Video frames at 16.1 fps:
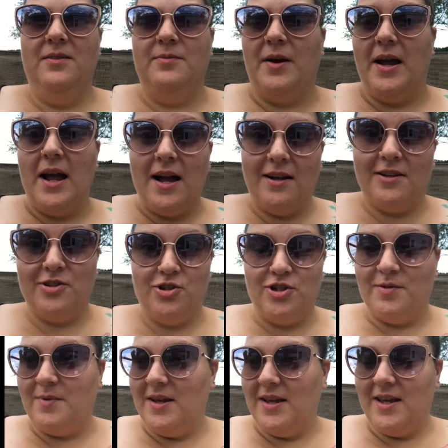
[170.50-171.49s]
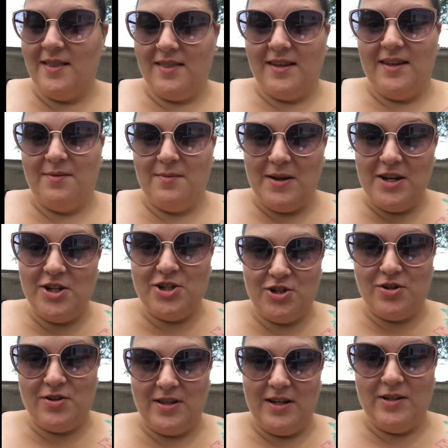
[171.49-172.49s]
my oxygen, making making
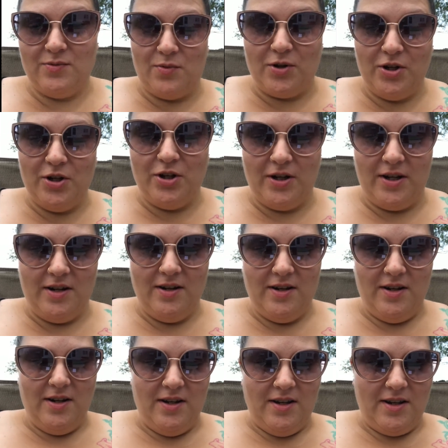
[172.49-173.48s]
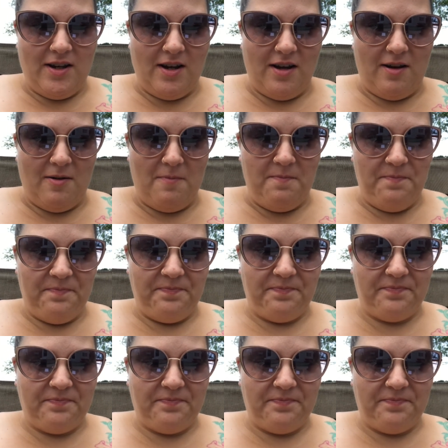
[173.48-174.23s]
sure things were good. Um,